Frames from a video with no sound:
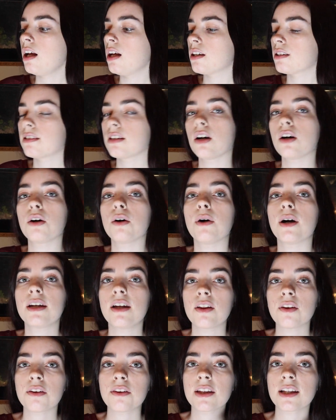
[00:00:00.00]
So
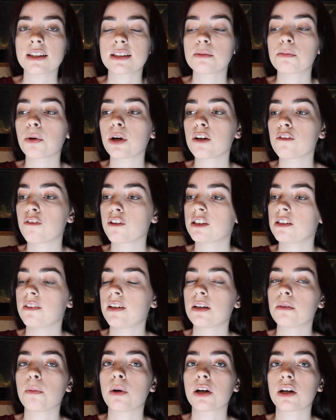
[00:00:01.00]
another thing that's important for
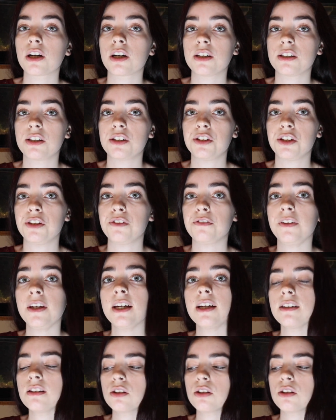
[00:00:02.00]
Savannah monitors is UV,